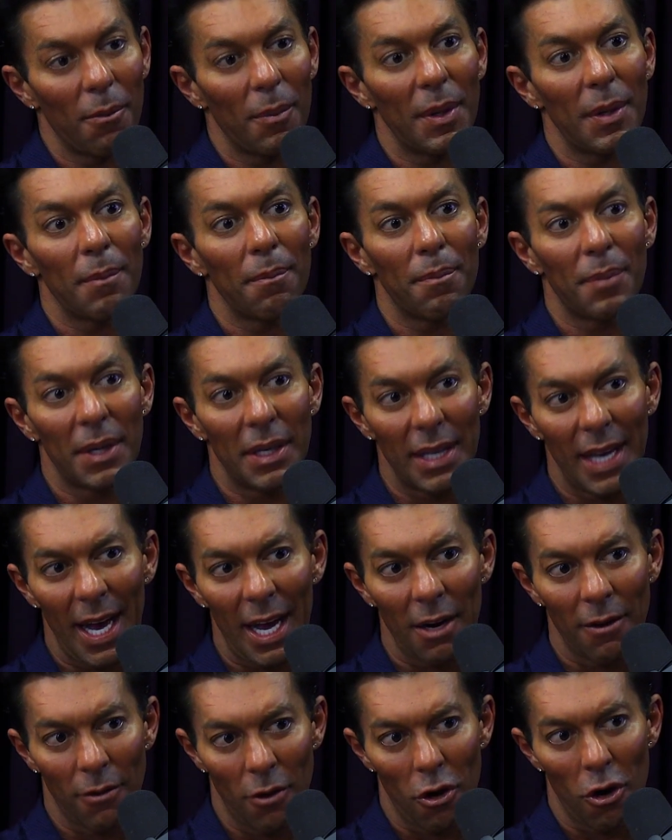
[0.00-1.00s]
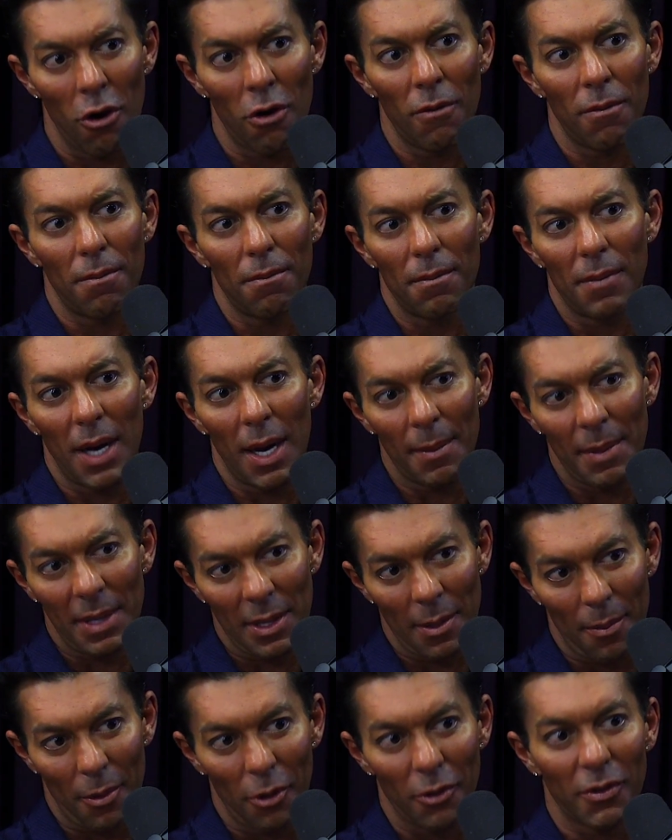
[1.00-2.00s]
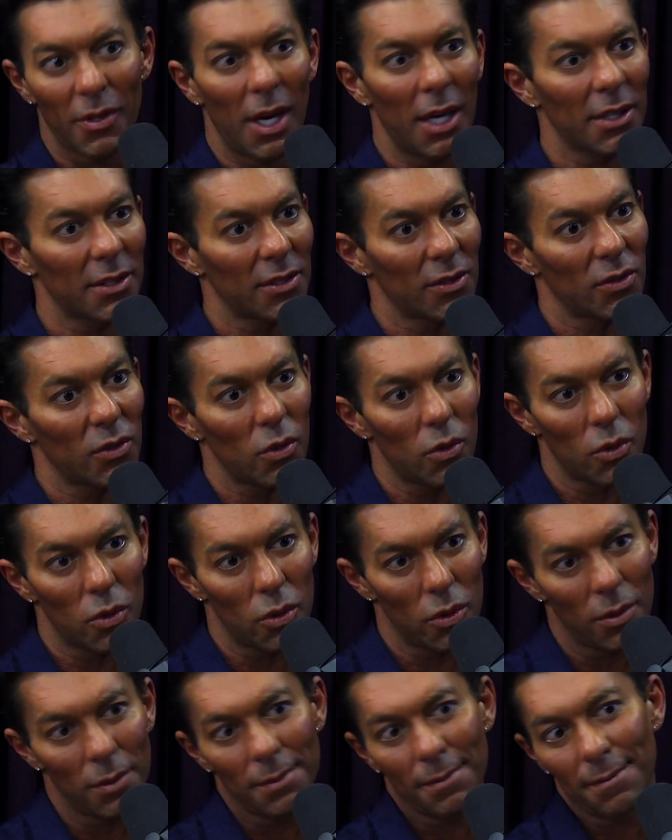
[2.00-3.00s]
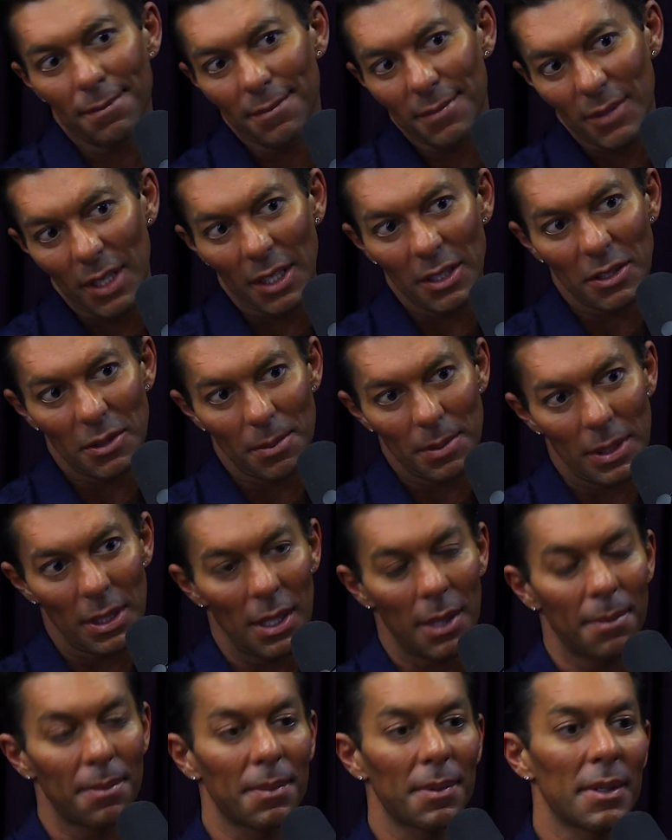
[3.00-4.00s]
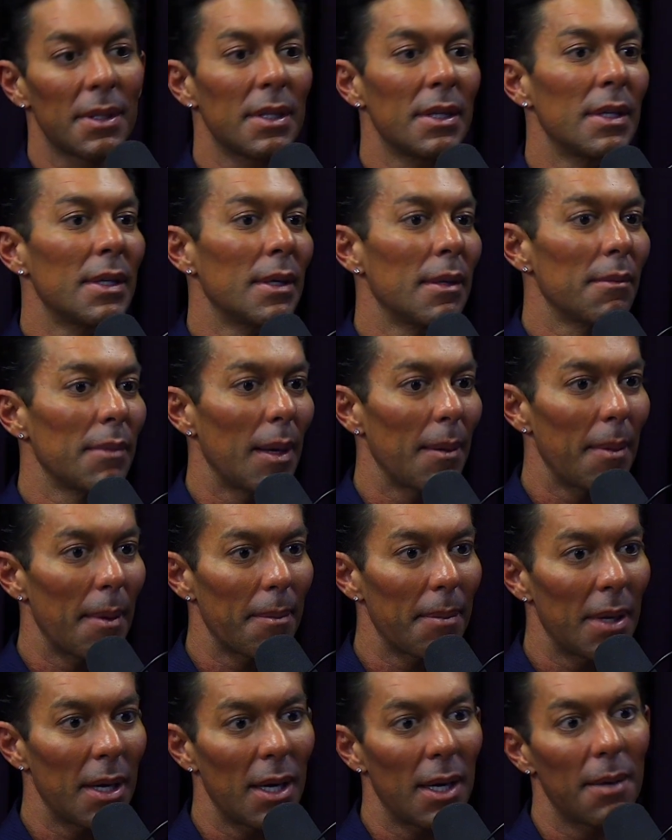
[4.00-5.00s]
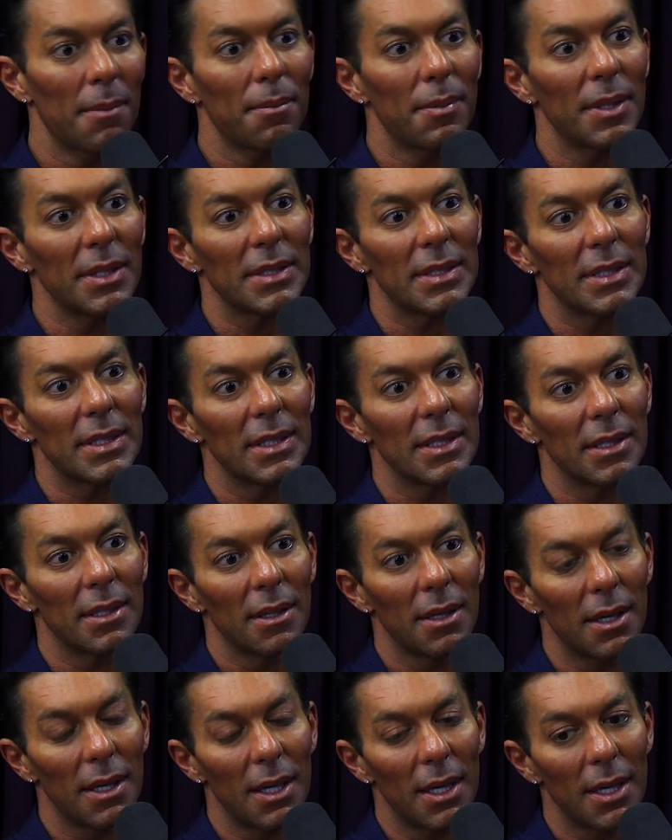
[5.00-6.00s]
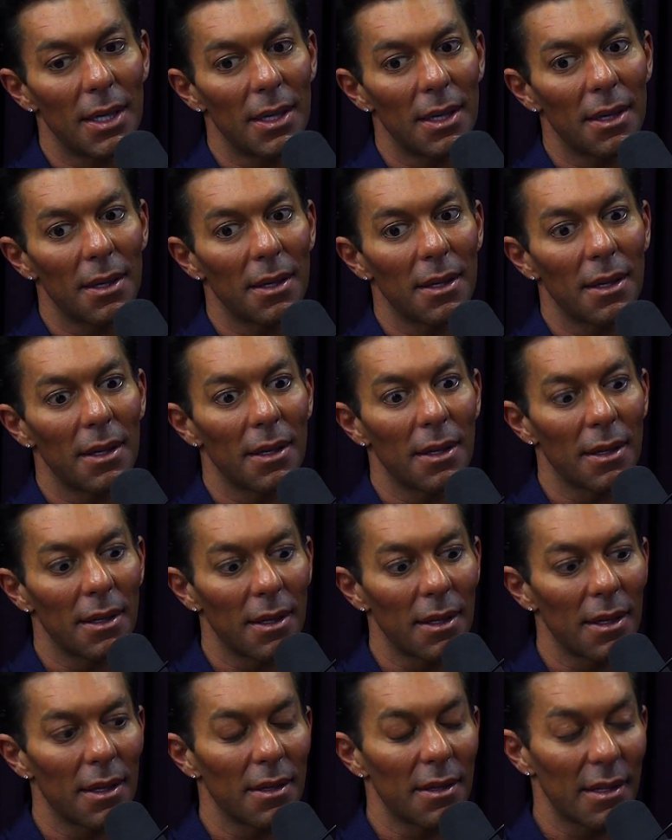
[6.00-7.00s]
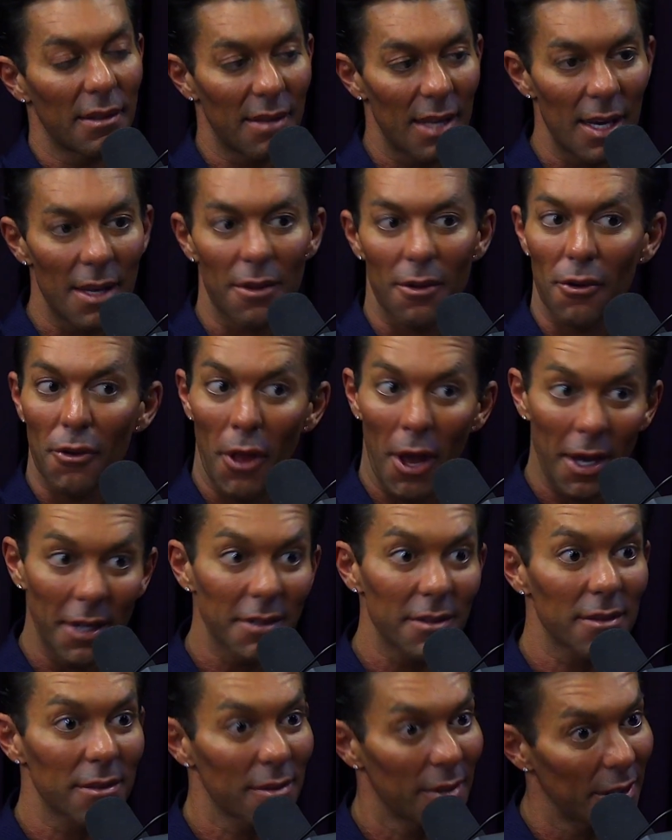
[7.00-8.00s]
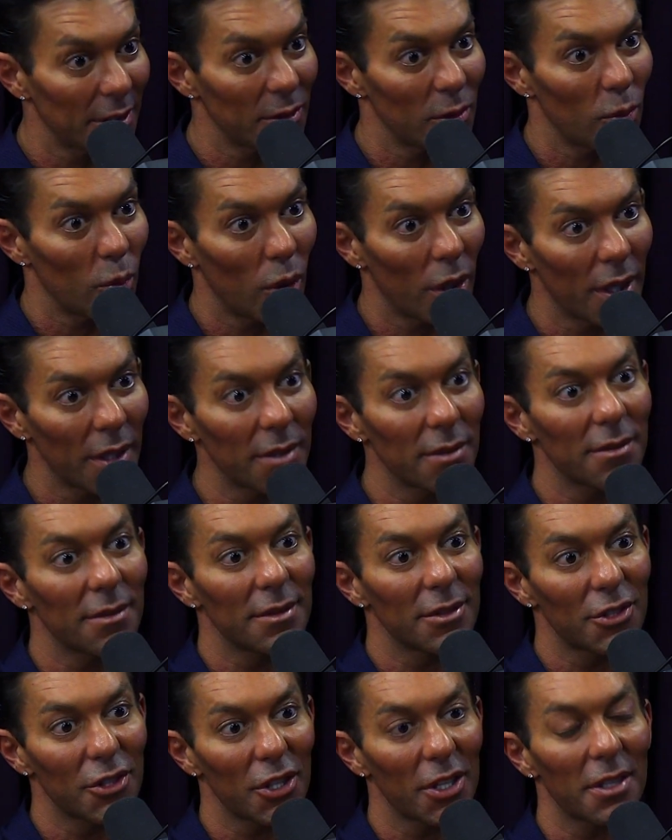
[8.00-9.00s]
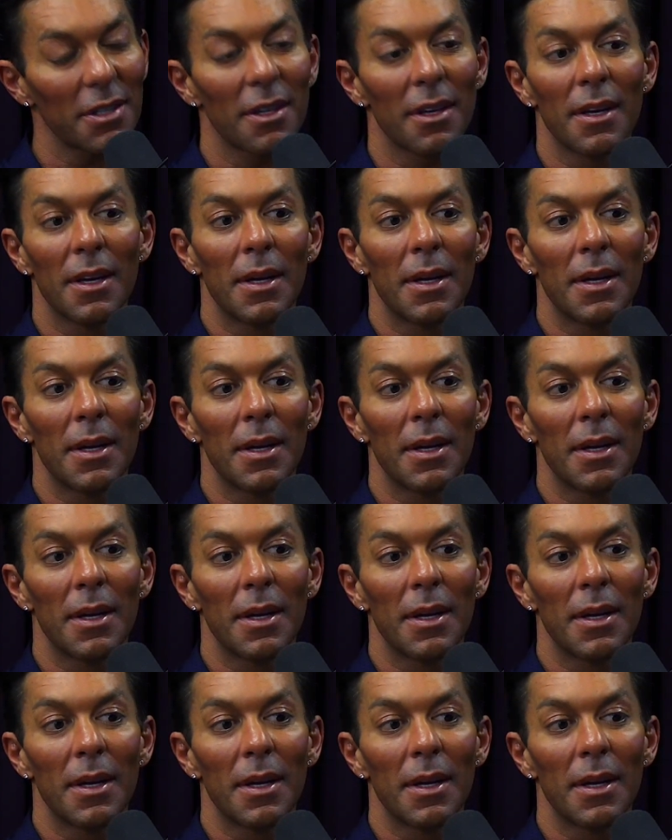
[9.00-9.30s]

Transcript: But out of all, I mean, the Botox is cool, tightens me up, blah blah blah. But the teeth are nice and white and shit.